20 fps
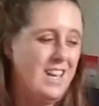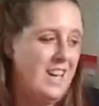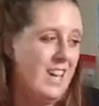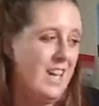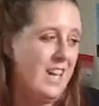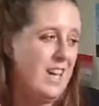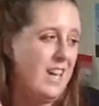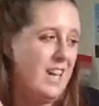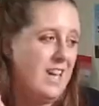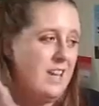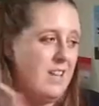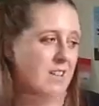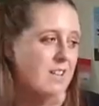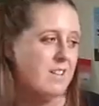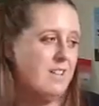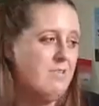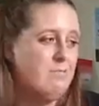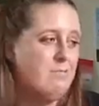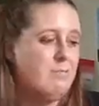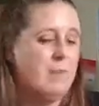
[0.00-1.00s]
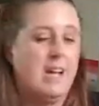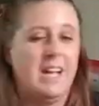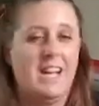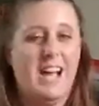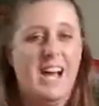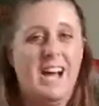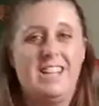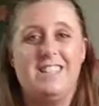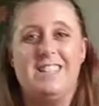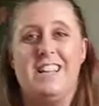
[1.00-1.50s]
and my
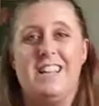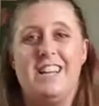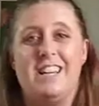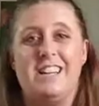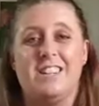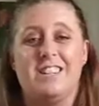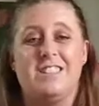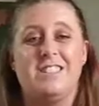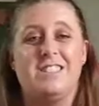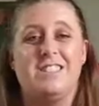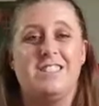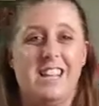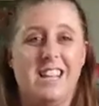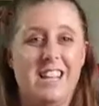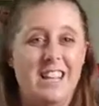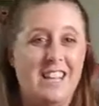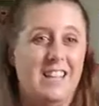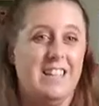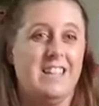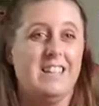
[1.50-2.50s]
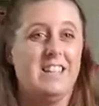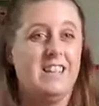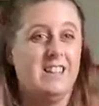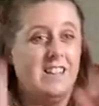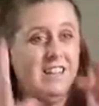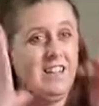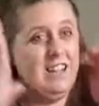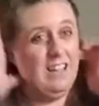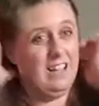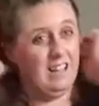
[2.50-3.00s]
eyeliners
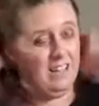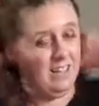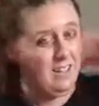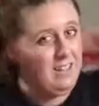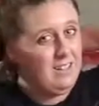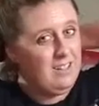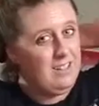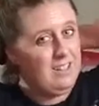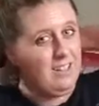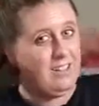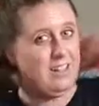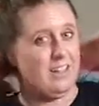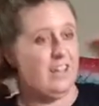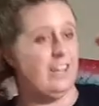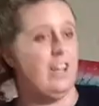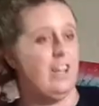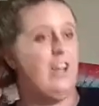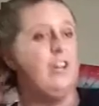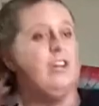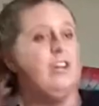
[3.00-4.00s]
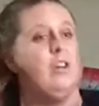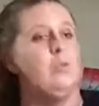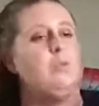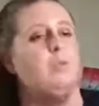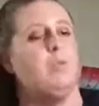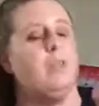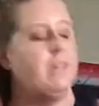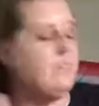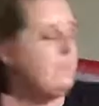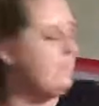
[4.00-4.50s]
in like a good
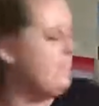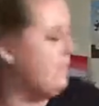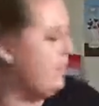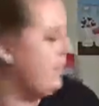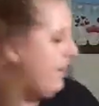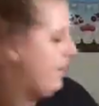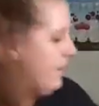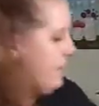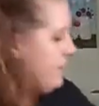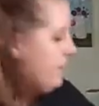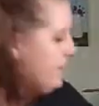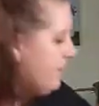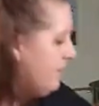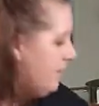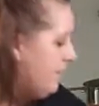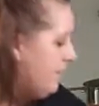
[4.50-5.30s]
place, I guess.